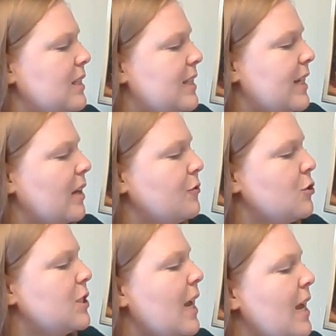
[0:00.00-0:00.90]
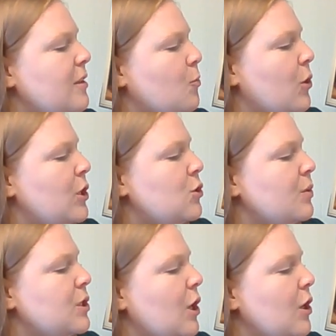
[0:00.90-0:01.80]
Day after day the prince
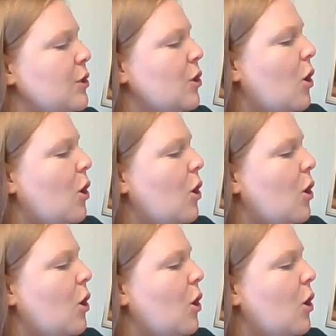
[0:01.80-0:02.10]
returned,